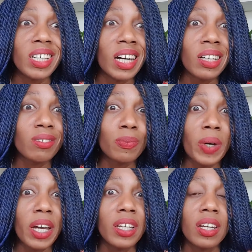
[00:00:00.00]
are
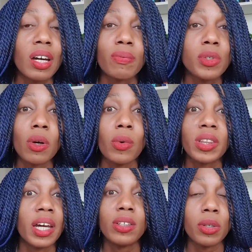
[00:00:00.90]
fine enough doing
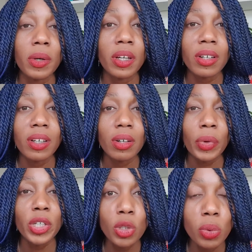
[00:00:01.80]
what they're doing
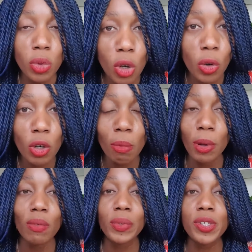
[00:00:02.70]
when you know you're
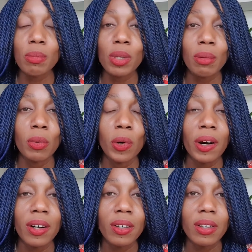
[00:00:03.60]
born for something
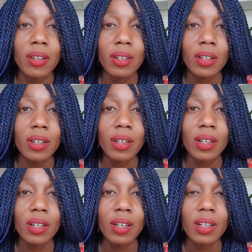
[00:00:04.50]
more.
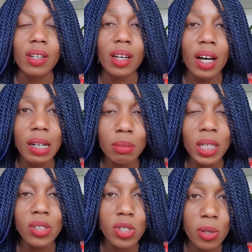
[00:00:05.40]
Come
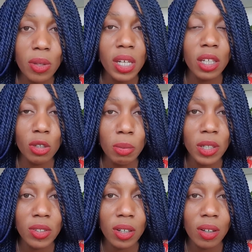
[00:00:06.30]
into the
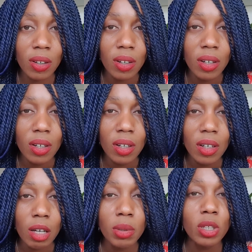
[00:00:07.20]
incubator.
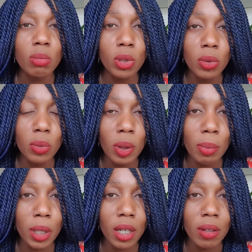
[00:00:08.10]
Come and commune with
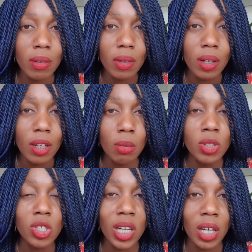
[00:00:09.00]
me. Come
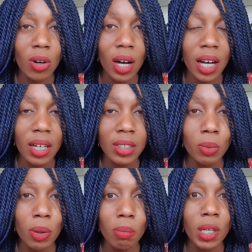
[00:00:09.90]
and share your heart
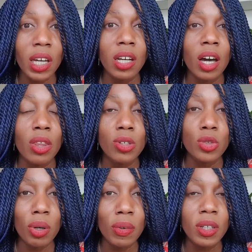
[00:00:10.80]
with me and other
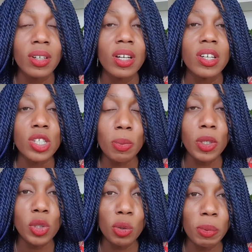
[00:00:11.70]
driven
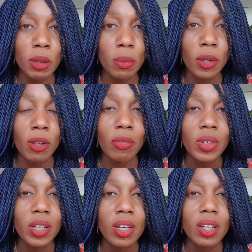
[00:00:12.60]
spiritual people.
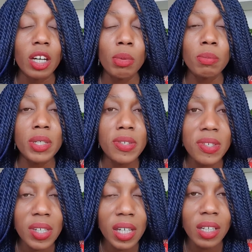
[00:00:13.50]
Come and be
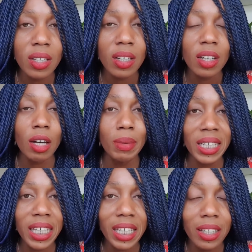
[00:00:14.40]
seen. Come
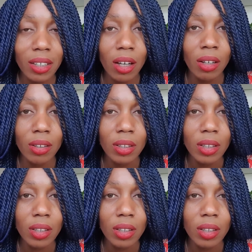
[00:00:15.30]
and heal.